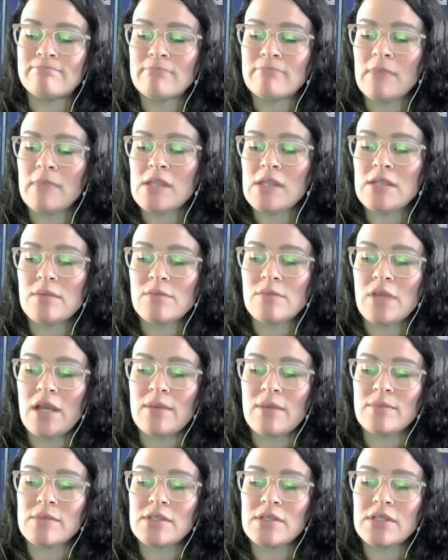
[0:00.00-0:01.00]

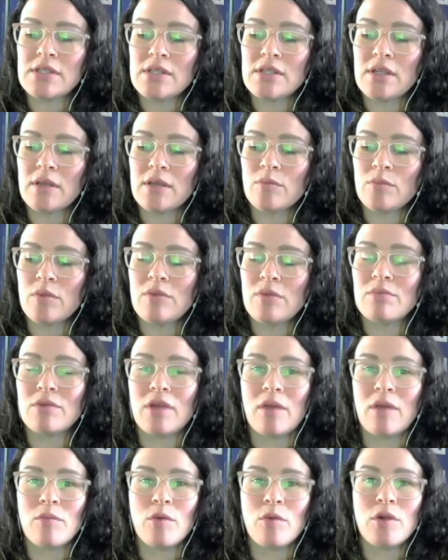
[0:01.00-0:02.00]
Sometimes people
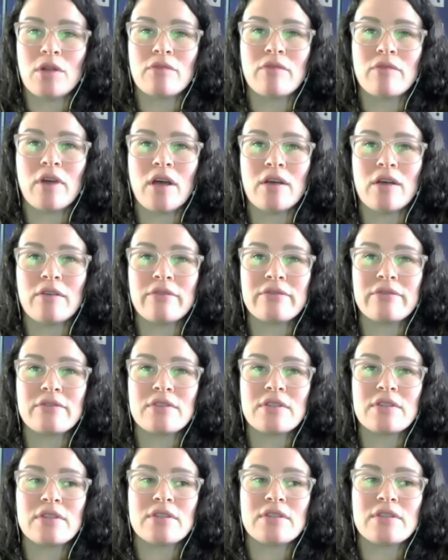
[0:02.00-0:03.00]
get more
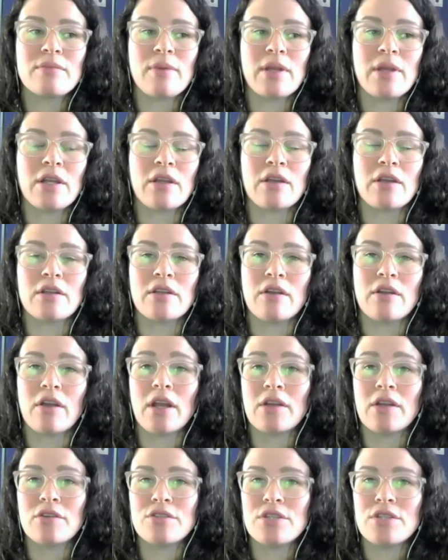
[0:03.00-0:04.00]
involved depending on their
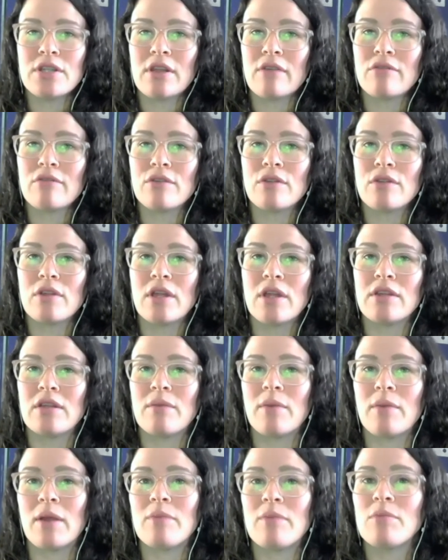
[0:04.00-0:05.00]
energy level, and they
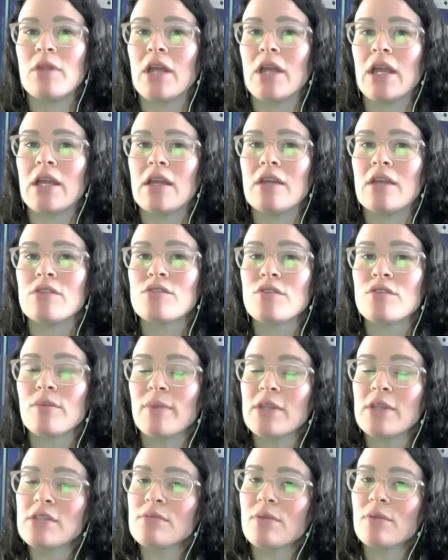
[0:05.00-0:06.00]
might play
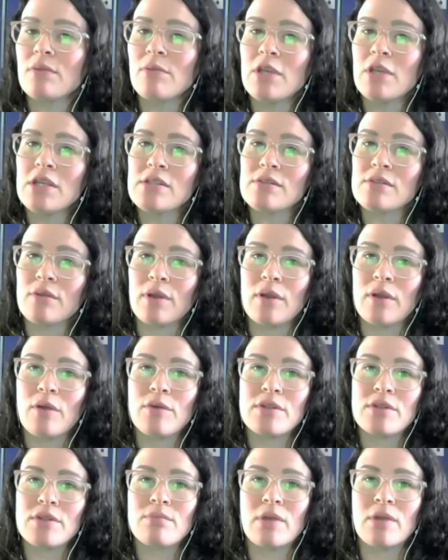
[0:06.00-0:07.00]
instruments with me. So I
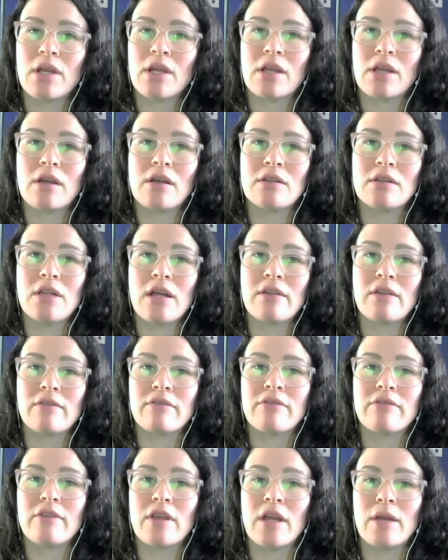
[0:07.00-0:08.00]
always bring a lot
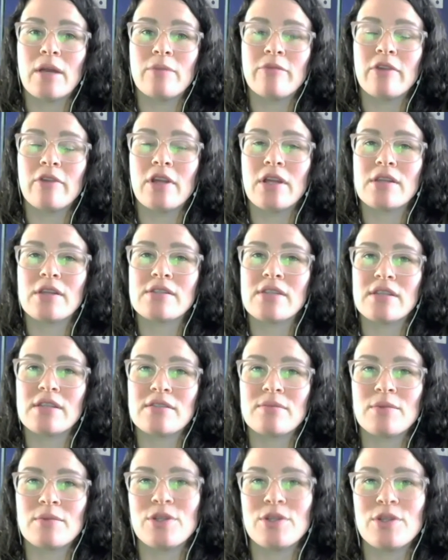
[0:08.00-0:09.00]
of very
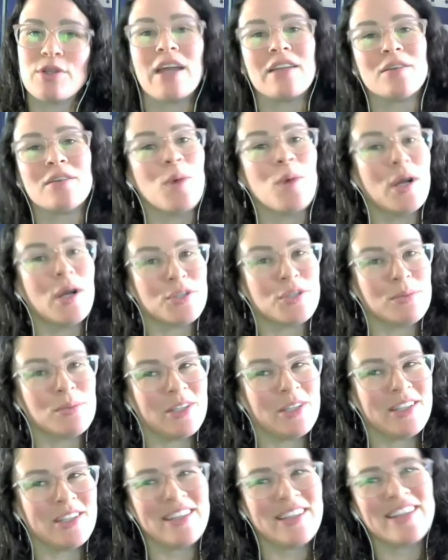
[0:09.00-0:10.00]
accessible and
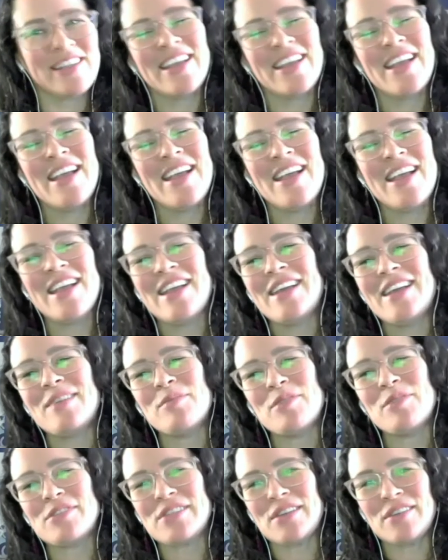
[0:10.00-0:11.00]
washable
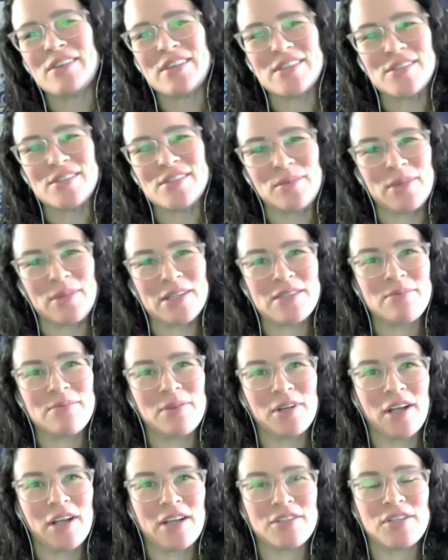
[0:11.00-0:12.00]
musical instruments,
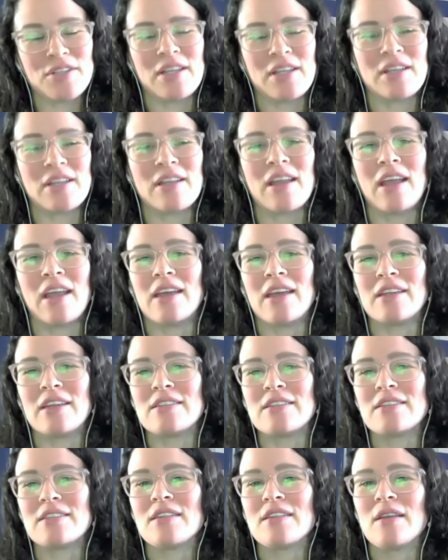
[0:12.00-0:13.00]
percussion
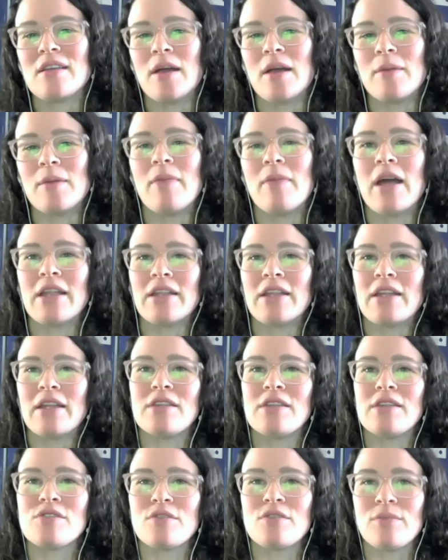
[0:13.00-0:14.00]
and mallet
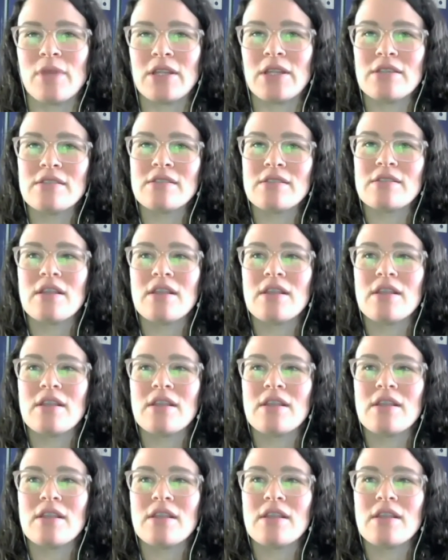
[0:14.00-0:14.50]
instruments.